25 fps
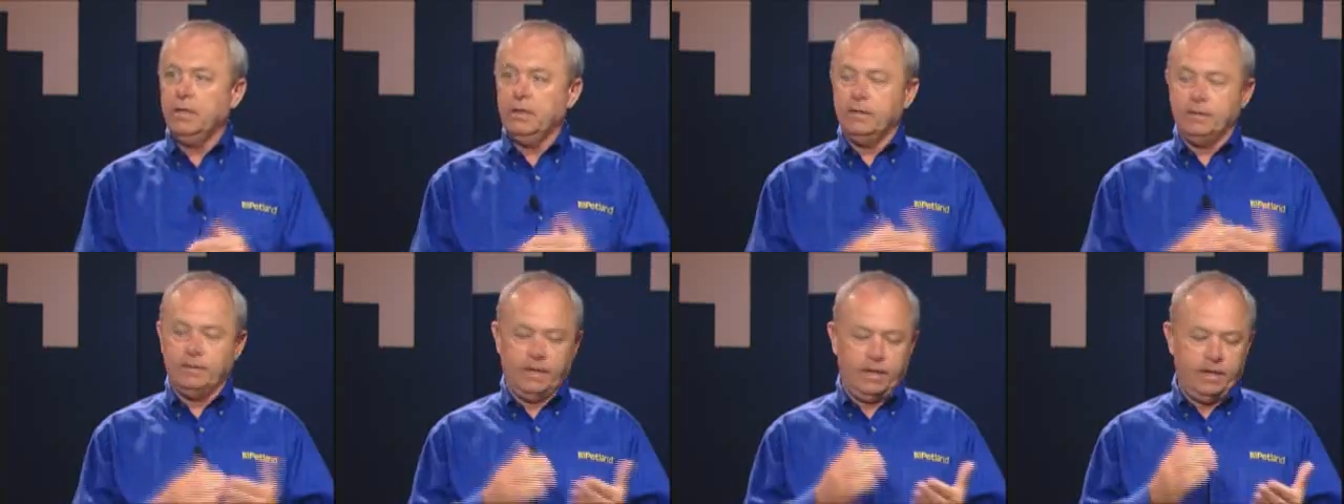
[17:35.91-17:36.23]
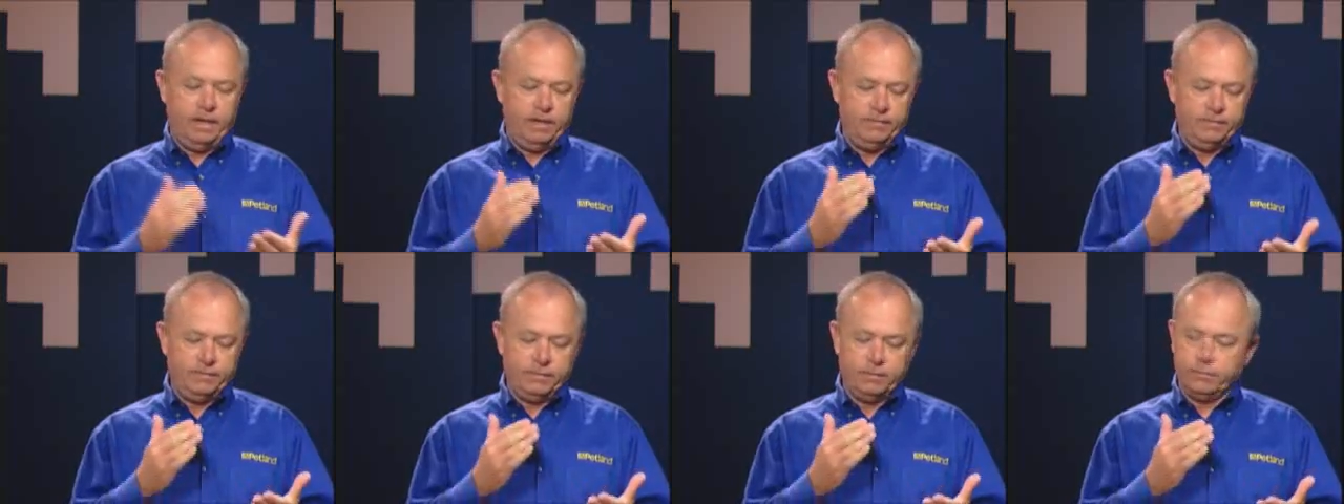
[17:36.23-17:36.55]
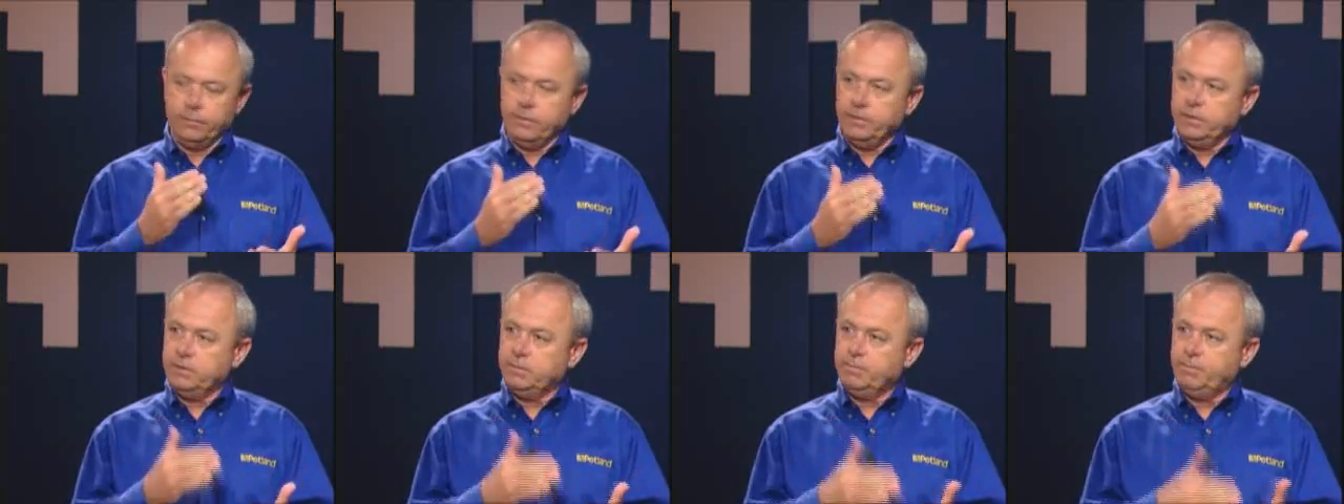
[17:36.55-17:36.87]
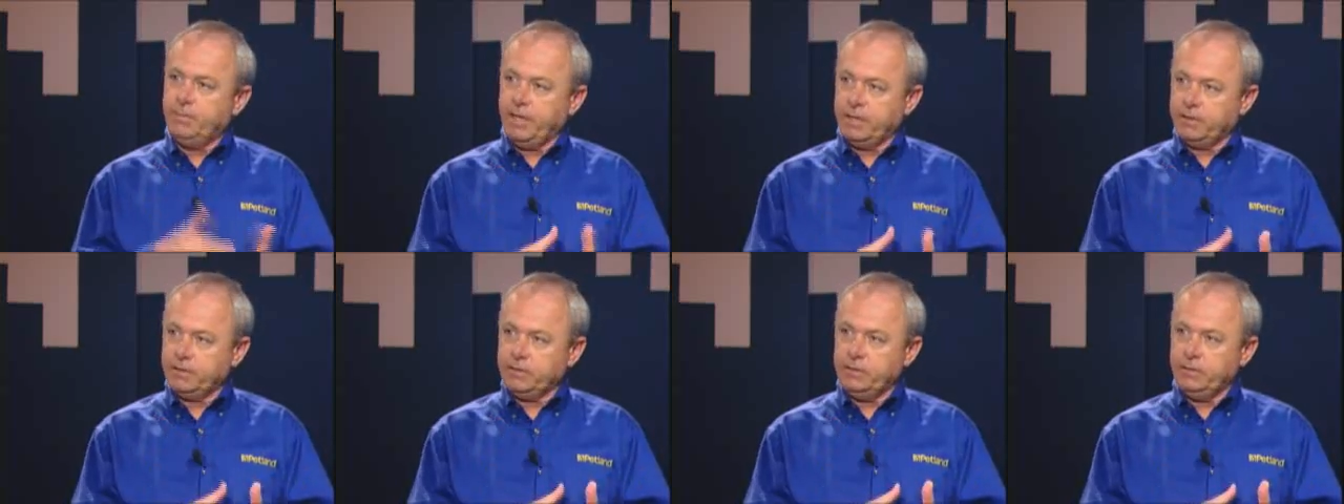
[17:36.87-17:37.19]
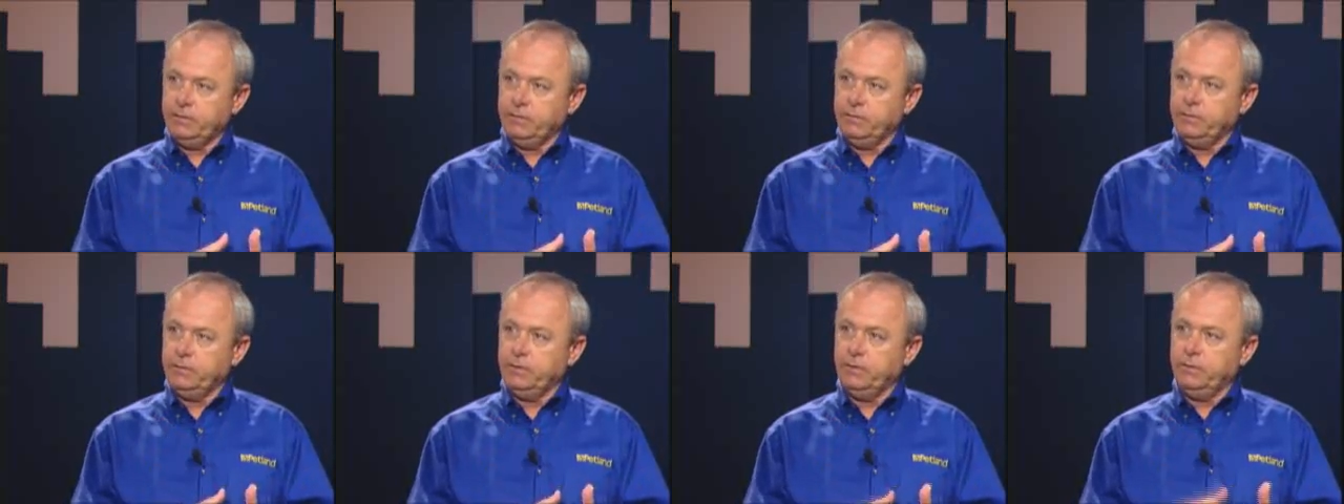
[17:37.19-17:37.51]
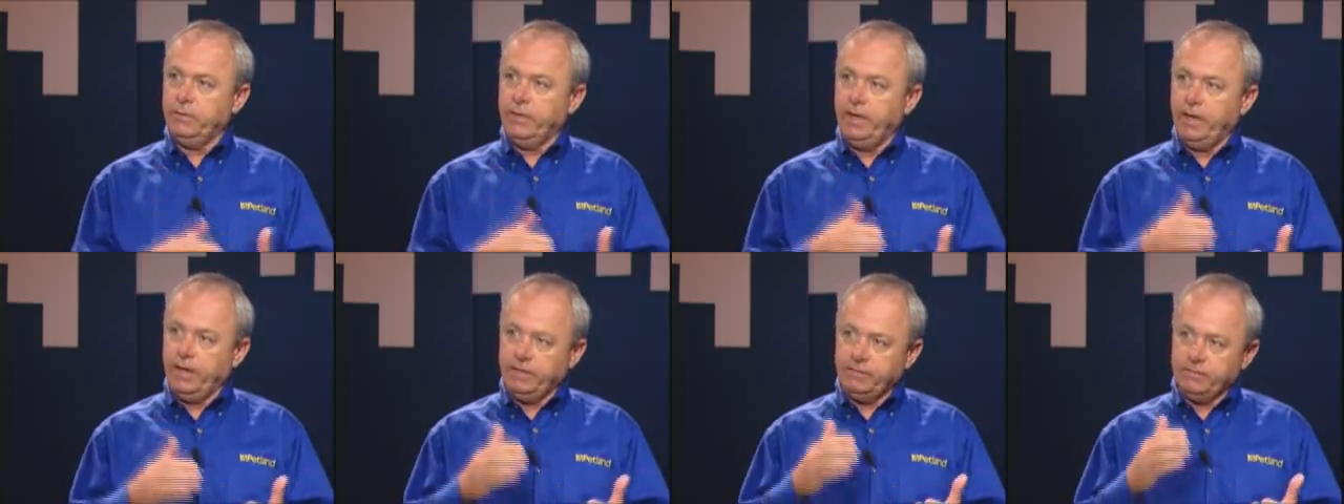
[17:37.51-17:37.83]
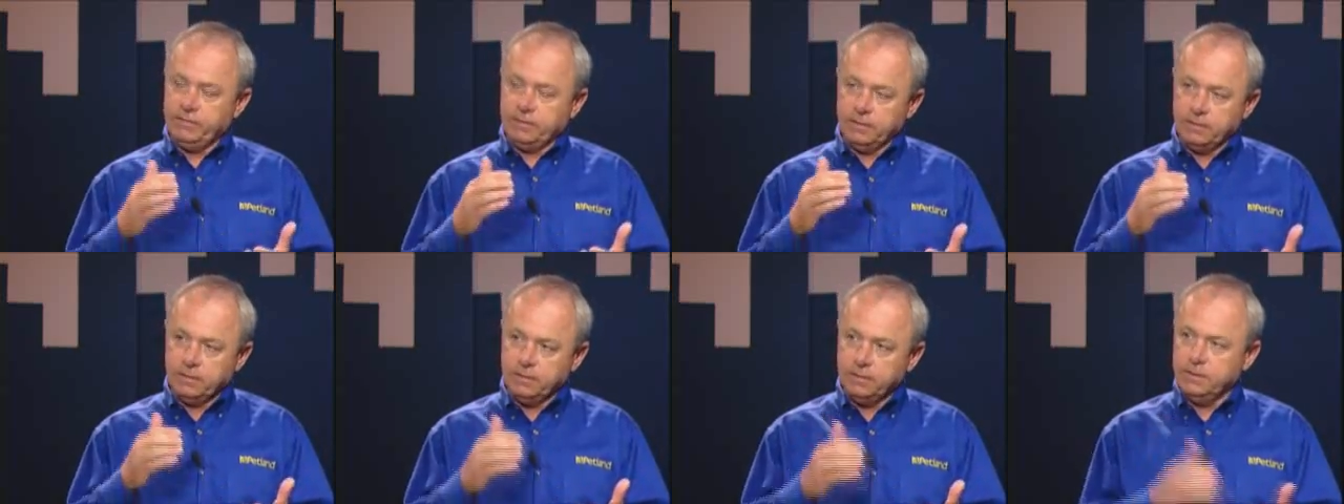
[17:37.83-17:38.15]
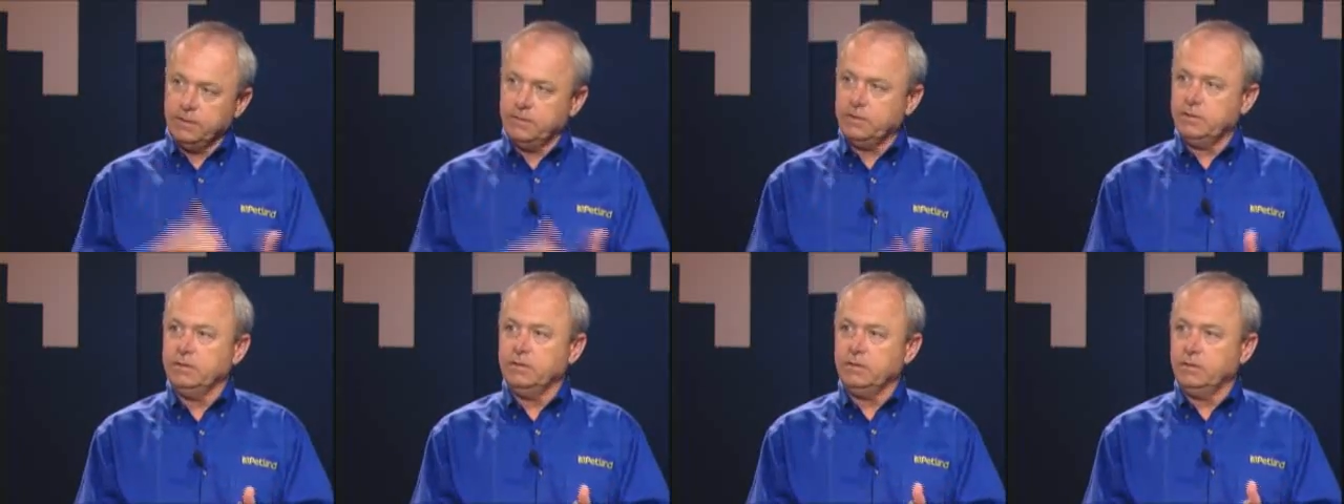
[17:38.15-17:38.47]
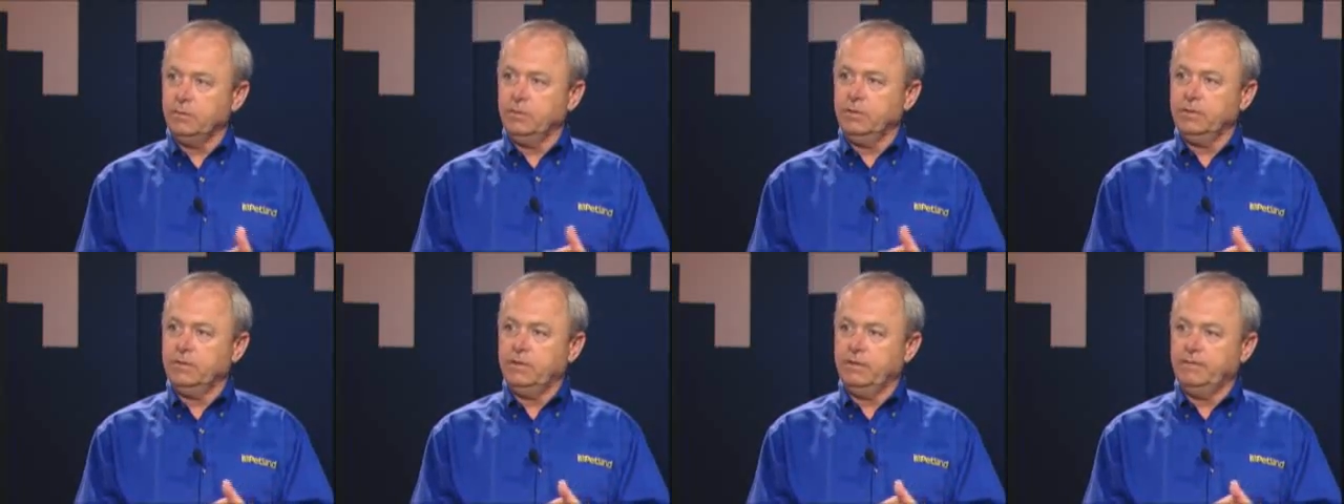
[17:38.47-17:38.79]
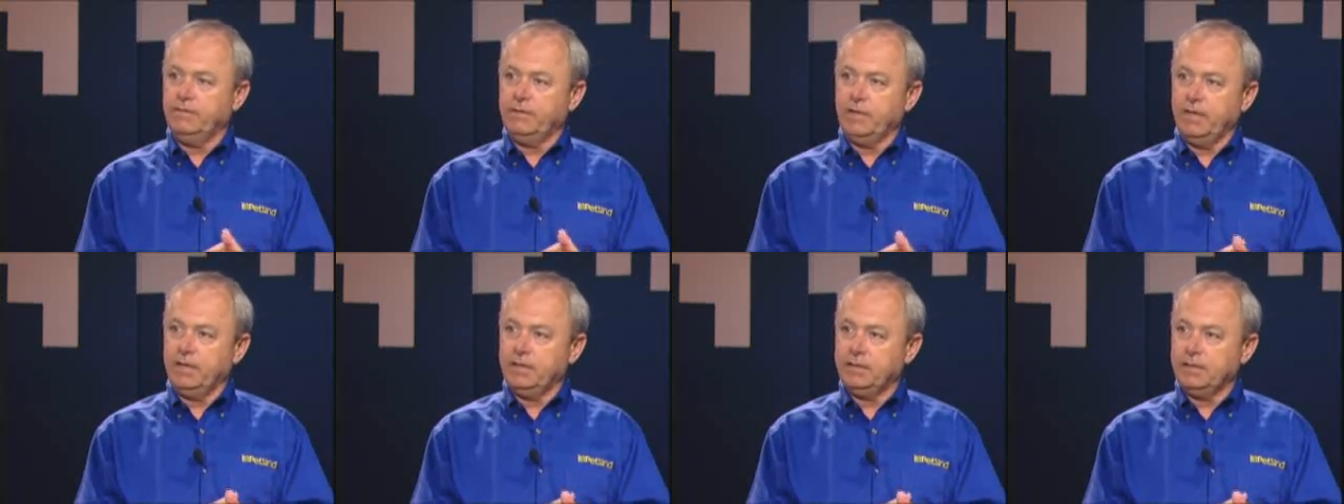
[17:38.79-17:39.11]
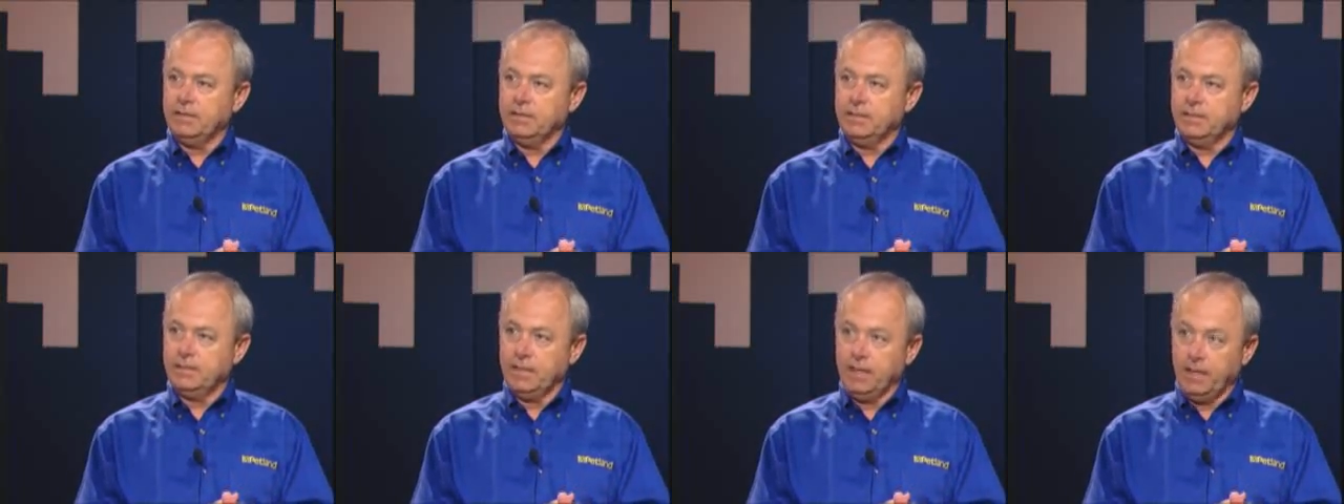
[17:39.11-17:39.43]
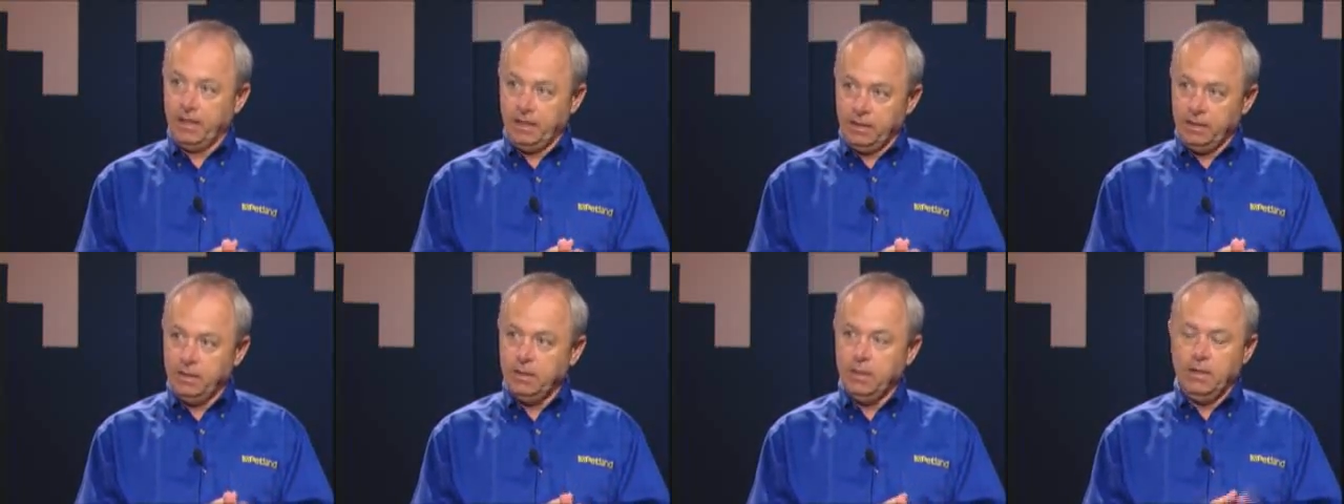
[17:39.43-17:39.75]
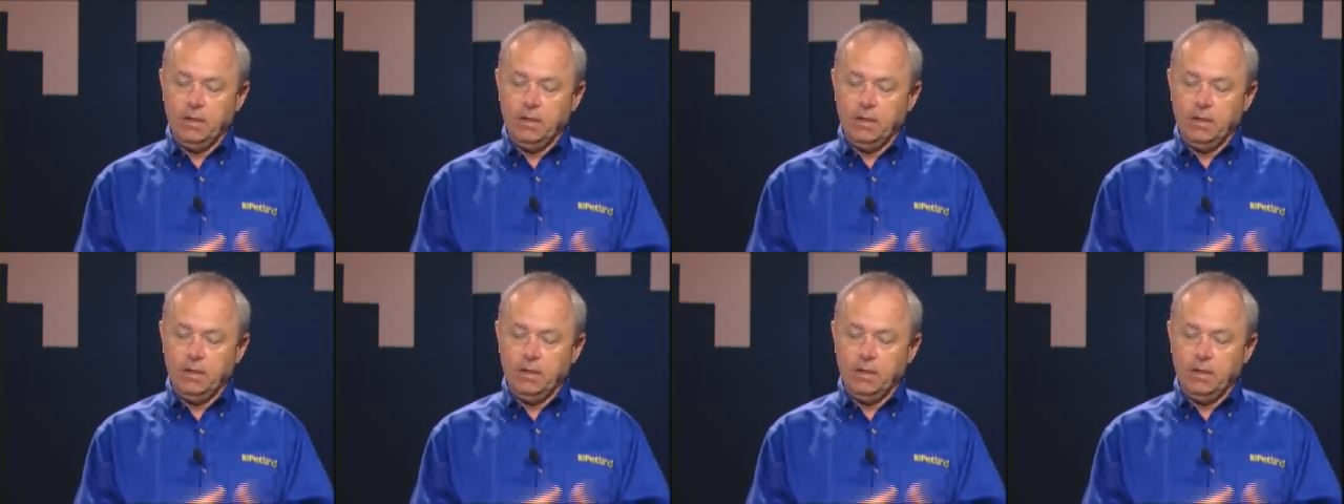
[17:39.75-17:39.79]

They have to respect you. You have to listen to what they've got to say.